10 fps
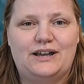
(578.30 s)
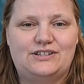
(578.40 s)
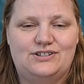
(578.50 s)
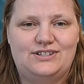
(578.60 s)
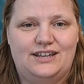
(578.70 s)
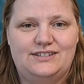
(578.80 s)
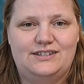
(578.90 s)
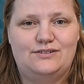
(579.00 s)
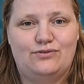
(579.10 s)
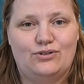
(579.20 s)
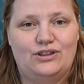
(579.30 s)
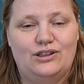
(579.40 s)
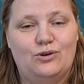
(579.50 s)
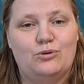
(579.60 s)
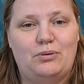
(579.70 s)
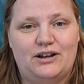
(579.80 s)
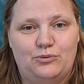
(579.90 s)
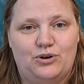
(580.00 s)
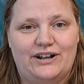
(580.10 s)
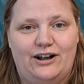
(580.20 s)
exercises for the lower body
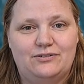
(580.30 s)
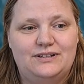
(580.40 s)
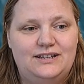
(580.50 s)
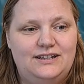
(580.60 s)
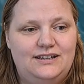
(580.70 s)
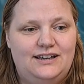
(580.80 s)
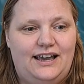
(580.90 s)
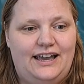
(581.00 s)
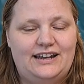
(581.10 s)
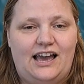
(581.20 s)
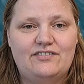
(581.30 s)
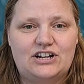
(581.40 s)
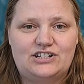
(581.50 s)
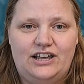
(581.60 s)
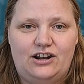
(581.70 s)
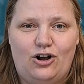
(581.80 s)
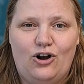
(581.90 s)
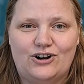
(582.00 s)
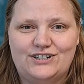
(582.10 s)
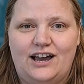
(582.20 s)
workout. And I've actually had a
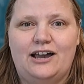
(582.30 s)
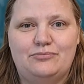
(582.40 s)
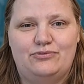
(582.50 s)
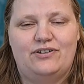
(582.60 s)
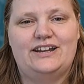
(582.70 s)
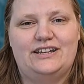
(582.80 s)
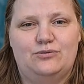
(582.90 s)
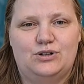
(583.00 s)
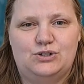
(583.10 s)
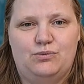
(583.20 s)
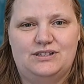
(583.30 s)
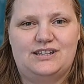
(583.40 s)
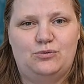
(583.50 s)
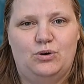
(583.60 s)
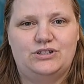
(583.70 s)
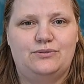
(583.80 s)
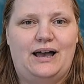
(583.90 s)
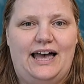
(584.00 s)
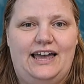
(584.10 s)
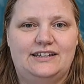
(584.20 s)
hard time finding which ones I want to
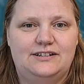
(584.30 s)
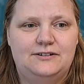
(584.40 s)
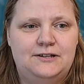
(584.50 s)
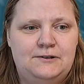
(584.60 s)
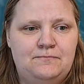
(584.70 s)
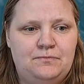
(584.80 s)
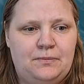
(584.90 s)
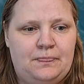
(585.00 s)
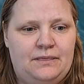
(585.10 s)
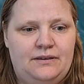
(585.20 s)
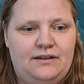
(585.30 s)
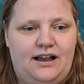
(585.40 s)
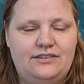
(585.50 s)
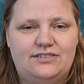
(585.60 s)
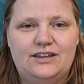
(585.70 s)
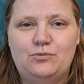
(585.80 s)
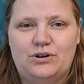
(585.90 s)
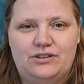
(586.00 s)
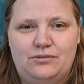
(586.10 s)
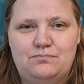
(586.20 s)
add. I think
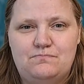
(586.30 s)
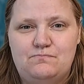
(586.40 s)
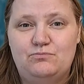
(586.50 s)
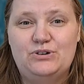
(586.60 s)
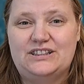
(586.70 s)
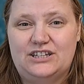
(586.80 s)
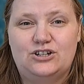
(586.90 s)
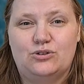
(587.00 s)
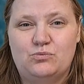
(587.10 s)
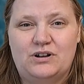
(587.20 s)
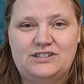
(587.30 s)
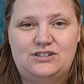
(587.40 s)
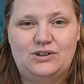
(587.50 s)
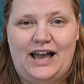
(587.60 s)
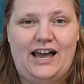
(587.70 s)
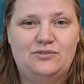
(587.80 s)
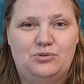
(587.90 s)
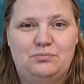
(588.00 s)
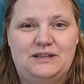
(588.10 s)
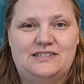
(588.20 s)
one of the really good ones to add
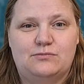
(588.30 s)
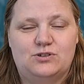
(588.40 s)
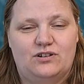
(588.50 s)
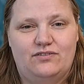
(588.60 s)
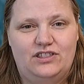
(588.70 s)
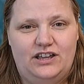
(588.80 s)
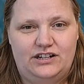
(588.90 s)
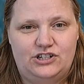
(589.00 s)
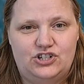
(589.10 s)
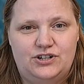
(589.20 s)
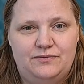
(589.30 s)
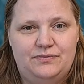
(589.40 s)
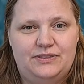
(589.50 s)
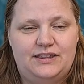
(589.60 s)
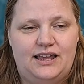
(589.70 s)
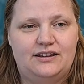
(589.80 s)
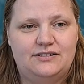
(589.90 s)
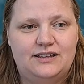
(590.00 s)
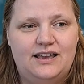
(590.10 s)
would be some sort of lunge that